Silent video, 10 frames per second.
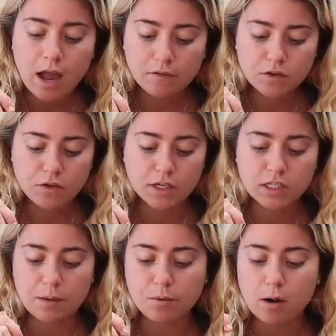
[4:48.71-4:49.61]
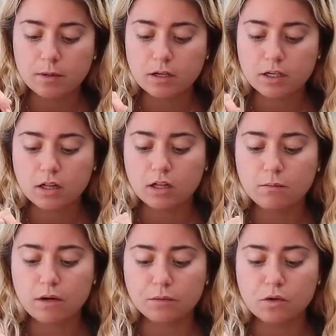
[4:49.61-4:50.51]
After this, I'm probably gonna
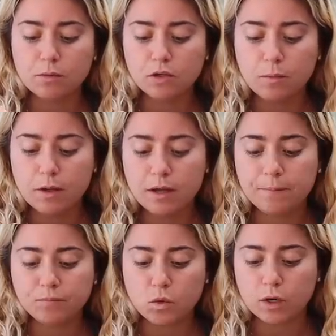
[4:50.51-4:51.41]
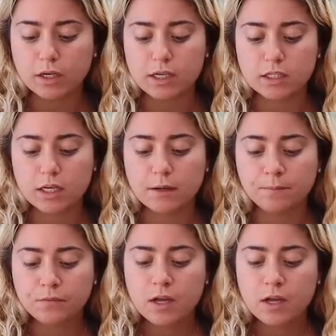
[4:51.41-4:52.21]
clean my room a little bit, organize it,